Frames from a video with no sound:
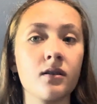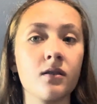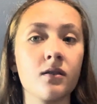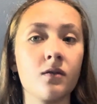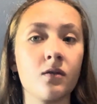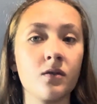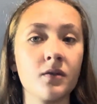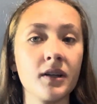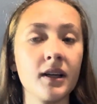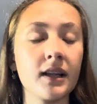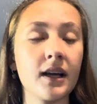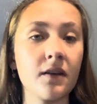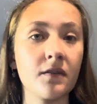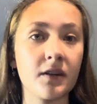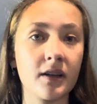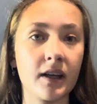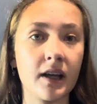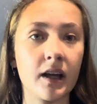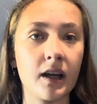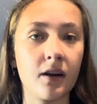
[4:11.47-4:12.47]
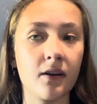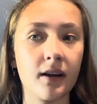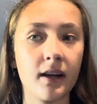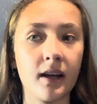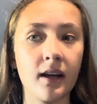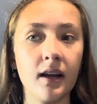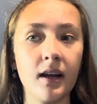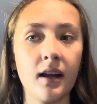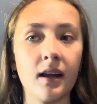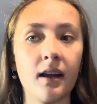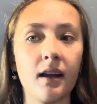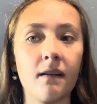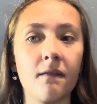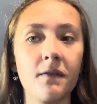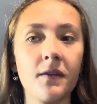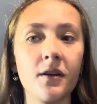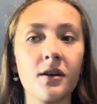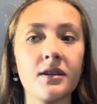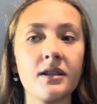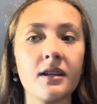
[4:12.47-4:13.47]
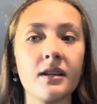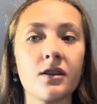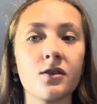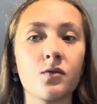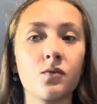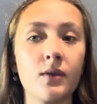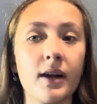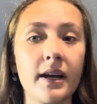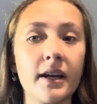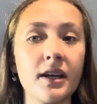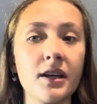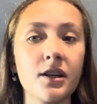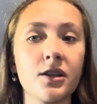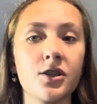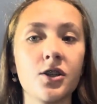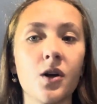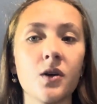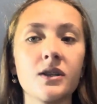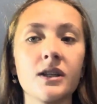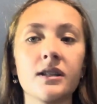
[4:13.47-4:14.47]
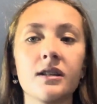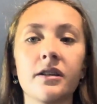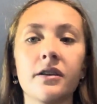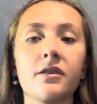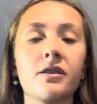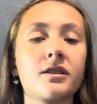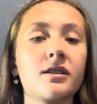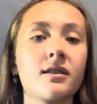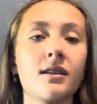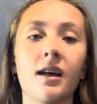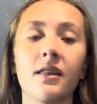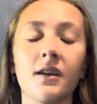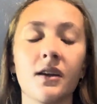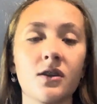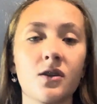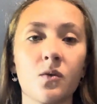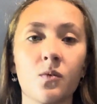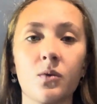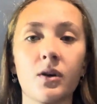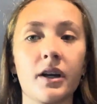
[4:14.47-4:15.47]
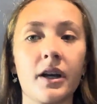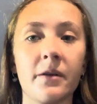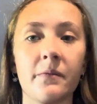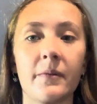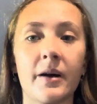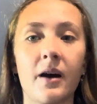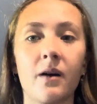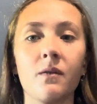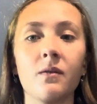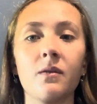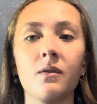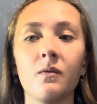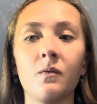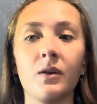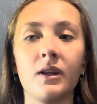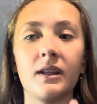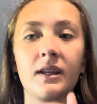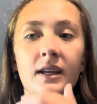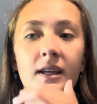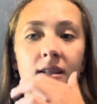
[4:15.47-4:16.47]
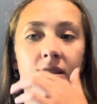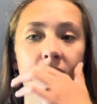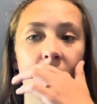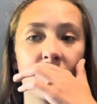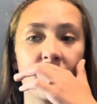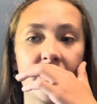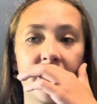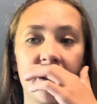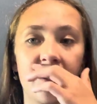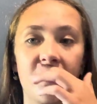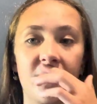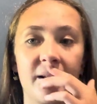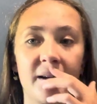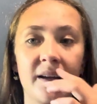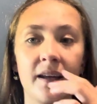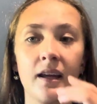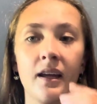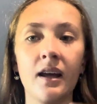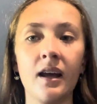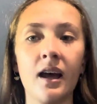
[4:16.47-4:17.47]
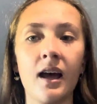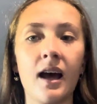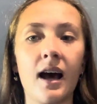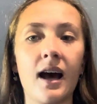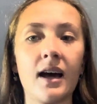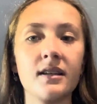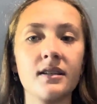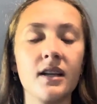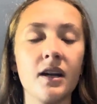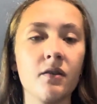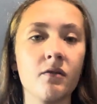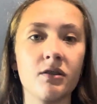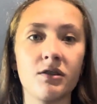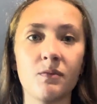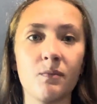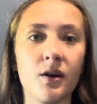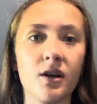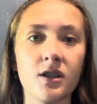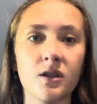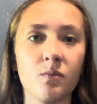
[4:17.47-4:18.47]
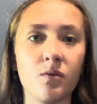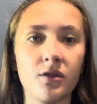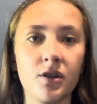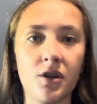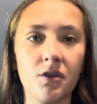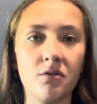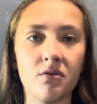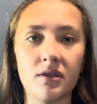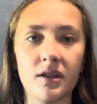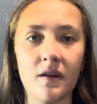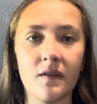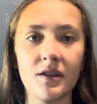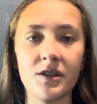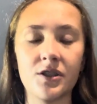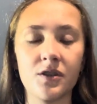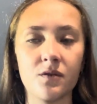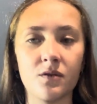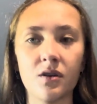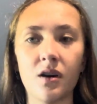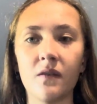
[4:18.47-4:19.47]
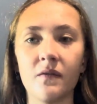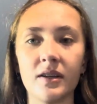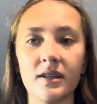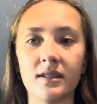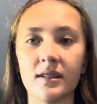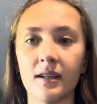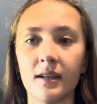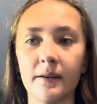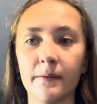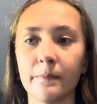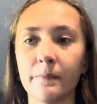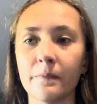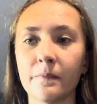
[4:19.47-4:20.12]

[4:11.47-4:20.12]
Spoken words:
only allowed to carry if they are seen as ready, shows us there is nothing to worry about with kids self-carrying, as they are responsible to do it without issues, obviously.